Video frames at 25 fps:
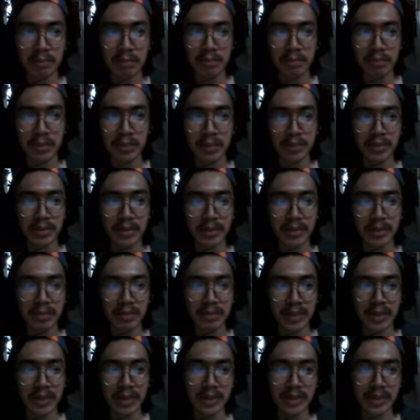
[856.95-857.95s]
pipo,
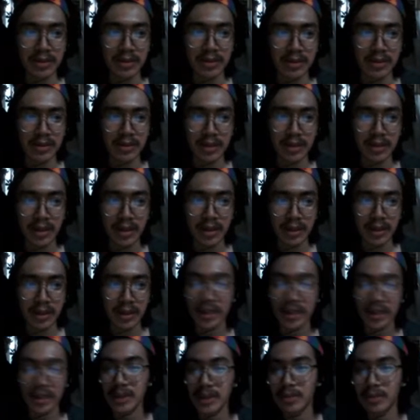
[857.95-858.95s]
piso,
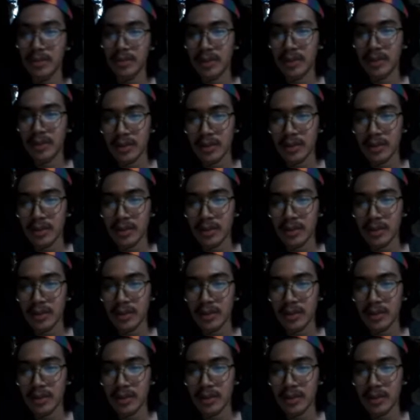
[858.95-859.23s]
and sequel.